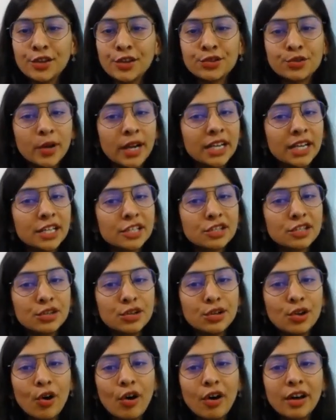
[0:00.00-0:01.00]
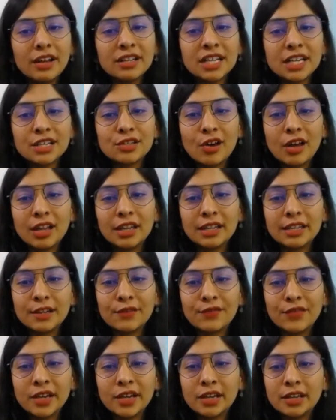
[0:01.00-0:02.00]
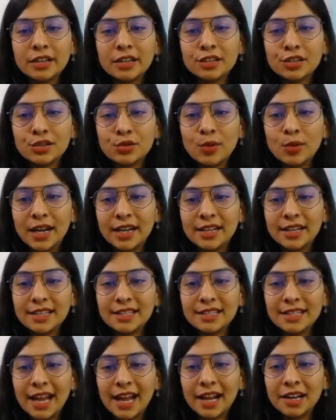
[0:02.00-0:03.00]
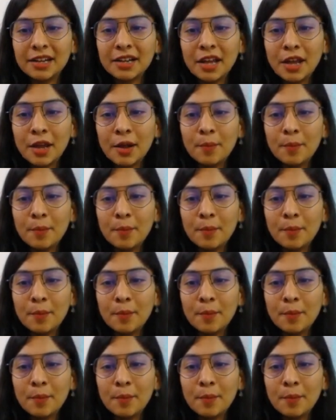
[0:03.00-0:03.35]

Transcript: So it is not at all difficult to understand